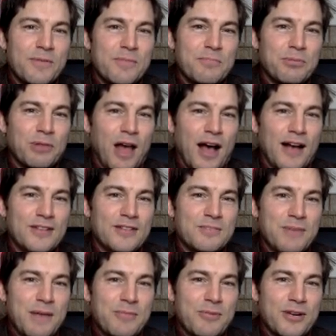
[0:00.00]
blocks
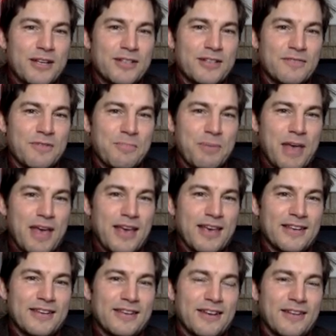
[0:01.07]
memories of the
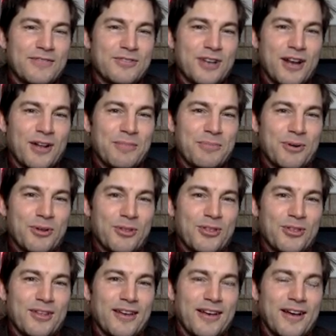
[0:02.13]
pain of childbirth.
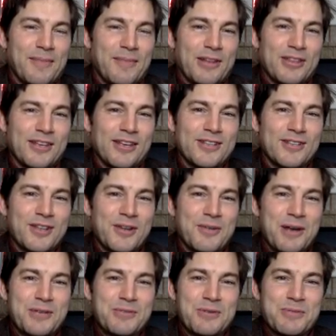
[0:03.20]
I think because
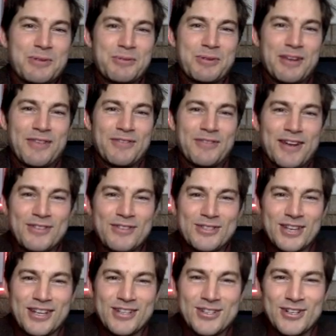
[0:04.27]
otherwise women would never have a
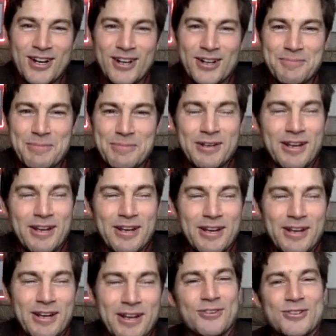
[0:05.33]
second child, maybe not
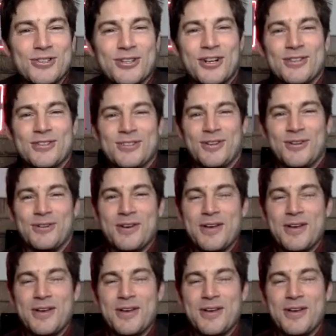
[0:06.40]
even a first child. So